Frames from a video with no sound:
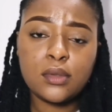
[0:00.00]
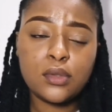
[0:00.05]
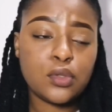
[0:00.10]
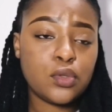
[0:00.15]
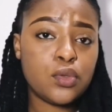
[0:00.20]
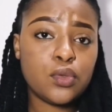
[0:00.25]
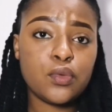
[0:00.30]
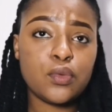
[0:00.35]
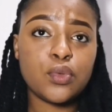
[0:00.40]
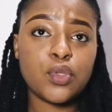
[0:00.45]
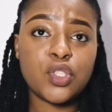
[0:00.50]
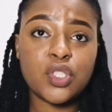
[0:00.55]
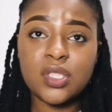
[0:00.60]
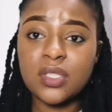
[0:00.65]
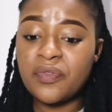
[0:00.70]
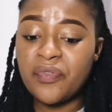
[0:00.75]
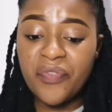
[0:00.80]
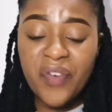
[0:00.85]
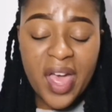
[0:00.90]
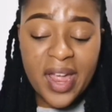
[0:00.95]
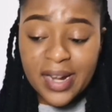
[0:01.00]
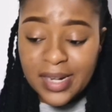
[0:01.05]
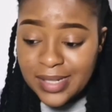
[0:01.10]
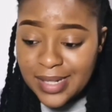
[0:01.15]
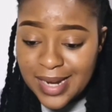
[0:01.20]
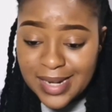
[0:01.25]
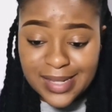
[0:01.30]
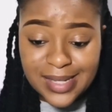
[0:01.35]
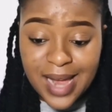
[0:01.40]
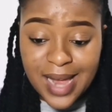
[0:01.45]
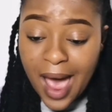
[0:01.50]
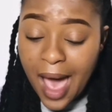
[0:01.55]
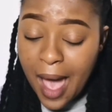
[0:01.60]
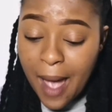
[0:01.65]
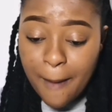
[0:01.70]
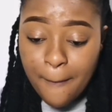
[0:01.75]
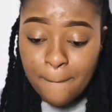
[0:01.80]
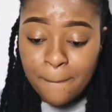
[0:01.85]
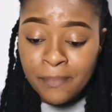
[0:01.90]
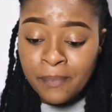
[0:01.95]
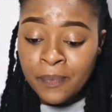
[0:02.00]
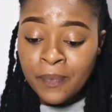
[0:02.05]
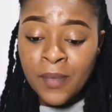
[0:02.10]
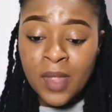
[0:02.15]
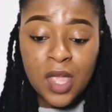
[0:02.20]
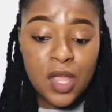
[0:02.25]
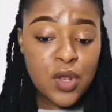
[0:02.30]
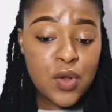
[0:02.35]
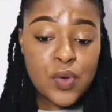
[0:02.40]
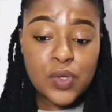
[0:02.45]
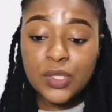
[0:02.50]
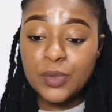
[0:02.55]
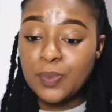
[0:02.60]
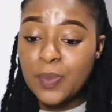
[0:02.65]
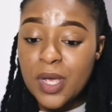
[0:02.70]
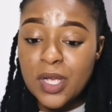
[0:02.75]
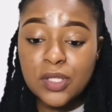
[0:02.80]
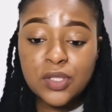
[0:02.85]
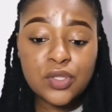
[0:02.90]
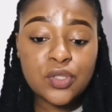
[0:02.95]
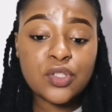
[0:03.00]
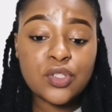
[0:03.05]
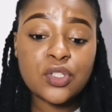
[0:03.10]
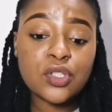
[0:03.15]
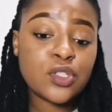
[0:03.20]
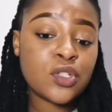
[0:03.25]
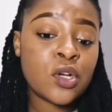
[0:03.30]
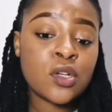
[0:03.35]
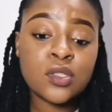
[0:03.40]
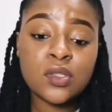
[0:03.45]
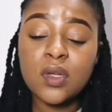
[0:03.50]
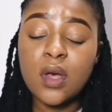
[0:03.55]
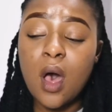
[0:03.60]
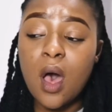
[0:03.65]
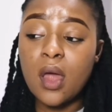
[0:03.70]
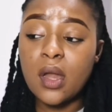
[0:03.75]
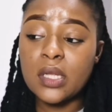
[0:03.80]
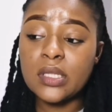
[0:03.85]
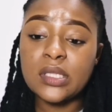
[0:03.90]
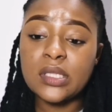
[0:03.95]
Do you just find a time in your space to just talk to God